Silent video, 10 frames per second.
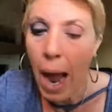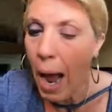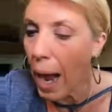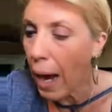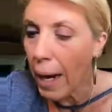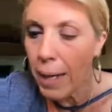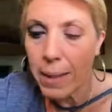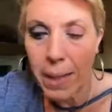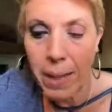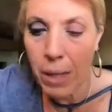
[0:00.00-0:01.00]

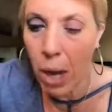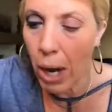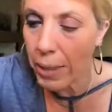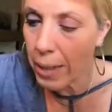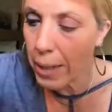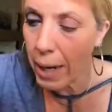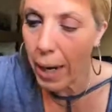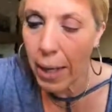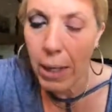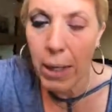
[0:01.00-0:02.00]
I did not
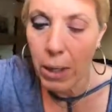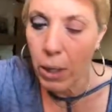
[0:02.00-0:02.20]
today